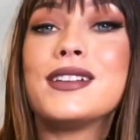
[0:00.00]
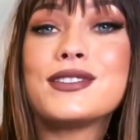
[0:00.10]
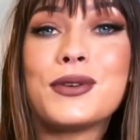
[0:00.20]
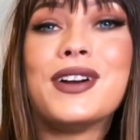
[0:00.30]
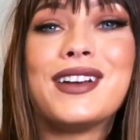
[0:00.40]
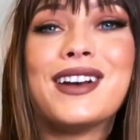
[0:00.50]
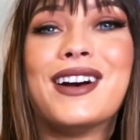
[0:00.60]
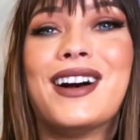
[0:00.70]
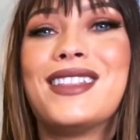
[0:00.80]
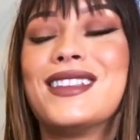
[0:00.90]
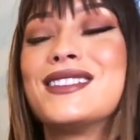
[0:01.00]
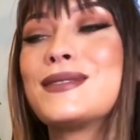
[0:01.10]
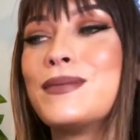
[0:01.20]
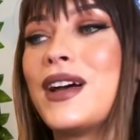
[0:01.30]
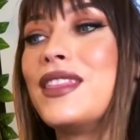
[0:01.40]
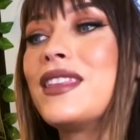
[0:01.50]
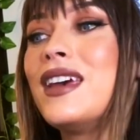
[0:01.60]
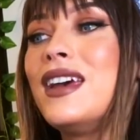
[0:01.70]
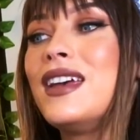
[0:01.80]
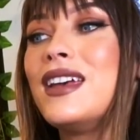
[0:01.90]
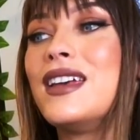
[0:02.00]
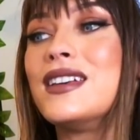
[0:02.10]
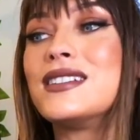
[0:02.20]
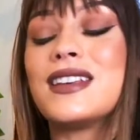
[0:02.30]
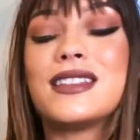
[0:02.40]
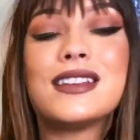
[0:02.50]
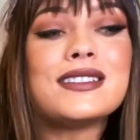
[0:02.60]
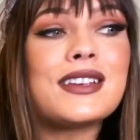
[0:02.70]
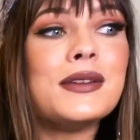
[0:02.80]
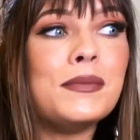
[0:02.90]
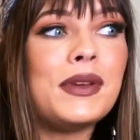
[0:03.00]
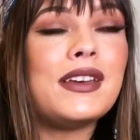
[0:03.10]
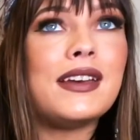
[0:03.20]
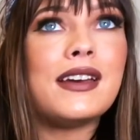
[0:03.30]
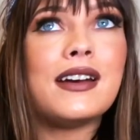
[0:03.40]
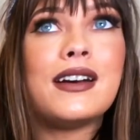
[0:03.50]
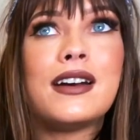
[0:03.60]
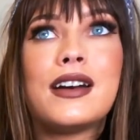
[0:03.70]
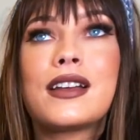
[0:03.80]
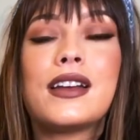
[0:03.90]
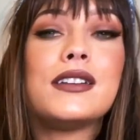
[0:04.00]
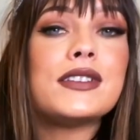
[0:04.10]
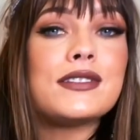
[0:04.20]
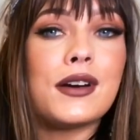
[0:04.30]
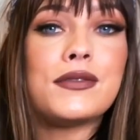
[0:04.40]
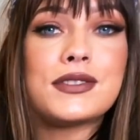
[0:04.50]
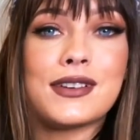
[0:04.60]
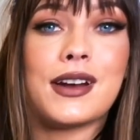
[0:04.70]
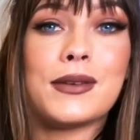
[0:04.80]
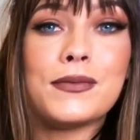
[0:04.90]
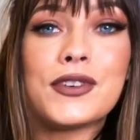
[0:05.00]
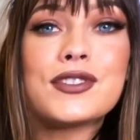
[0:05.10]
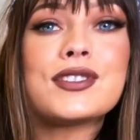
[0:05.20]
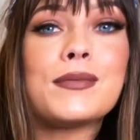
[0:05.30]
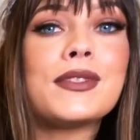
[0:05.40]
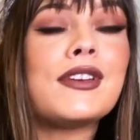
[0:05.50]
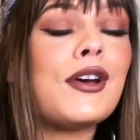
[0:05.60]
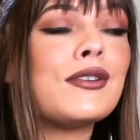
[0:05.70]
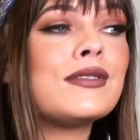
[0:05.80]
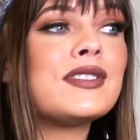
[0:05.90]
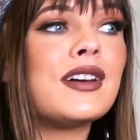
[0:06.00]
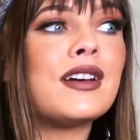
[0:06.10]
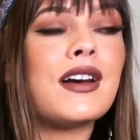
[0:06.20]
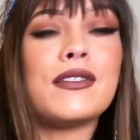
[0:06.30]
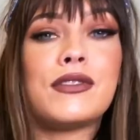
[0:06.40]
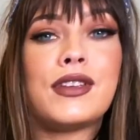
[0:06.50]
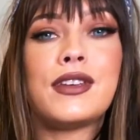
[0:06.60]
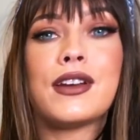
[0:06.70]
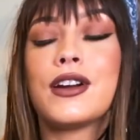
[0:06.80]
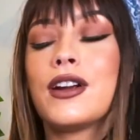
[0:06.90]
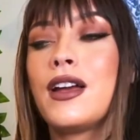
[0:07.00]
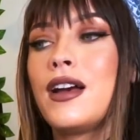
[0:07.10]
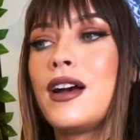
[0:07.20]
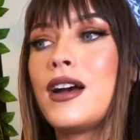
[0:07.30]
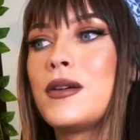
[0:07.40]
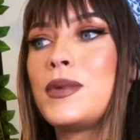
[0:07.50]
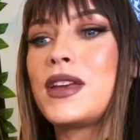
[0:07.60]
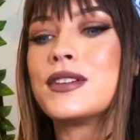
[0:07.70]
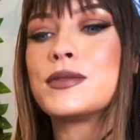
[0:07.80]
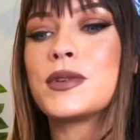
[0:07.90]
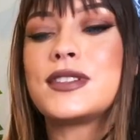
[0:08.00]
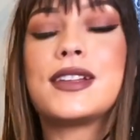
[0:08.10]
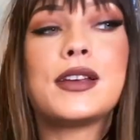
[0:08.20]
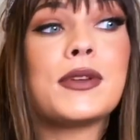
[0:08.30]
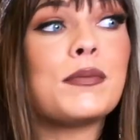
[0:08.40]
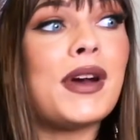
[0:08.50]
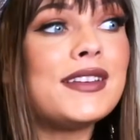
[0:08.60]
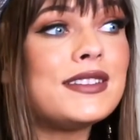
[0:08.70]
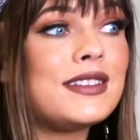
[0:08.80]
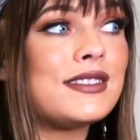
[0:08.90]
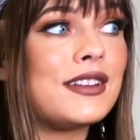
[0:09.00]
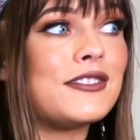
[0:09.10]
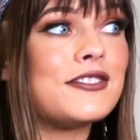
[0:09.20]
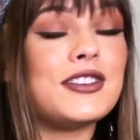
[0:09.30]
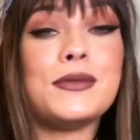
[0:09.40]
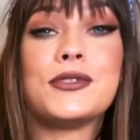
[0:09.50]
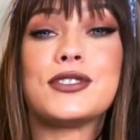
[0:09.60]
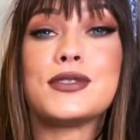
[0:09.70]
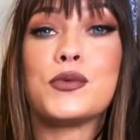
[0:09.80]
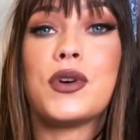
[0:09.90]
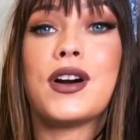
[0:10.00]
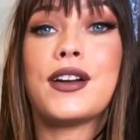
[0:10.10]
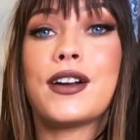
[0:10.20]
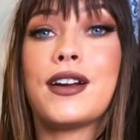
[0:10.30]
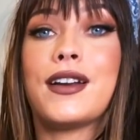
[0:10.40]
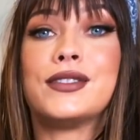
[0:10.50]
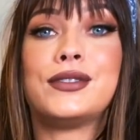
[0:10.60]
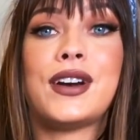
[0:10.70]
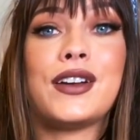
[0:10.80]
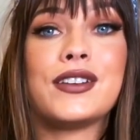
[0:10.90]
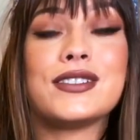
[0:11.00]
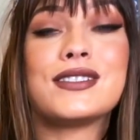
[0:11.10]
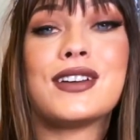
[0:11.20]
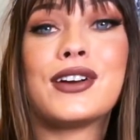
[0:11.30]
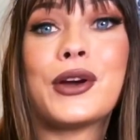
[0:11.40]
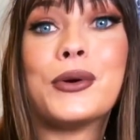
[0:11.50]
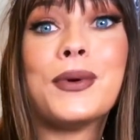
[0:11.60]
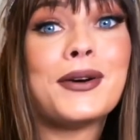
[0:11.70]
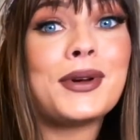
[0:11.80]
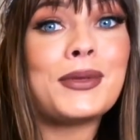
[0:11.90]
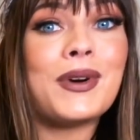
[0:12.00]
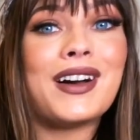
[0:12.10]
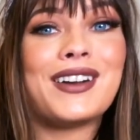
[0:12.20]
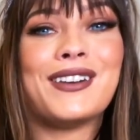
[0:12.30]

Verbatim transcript: going on this month is this can be kind of a tough time for some Leos uh, of the year uh, because we're dealing with Pisces energy, which is water, and fire does not go well with water,